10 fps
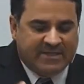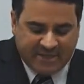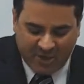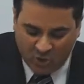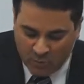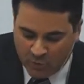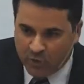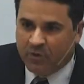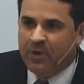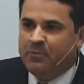Do not be
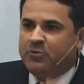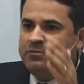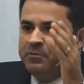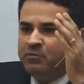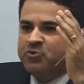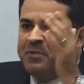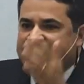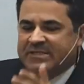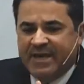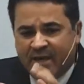afraid of
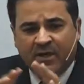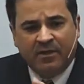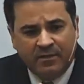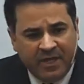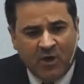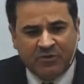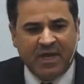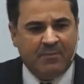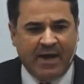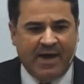what the
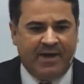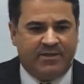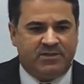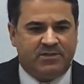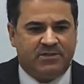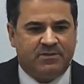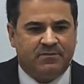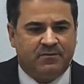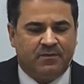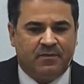world offers you. Do
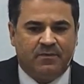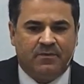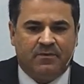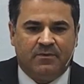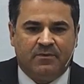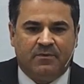not be afraid.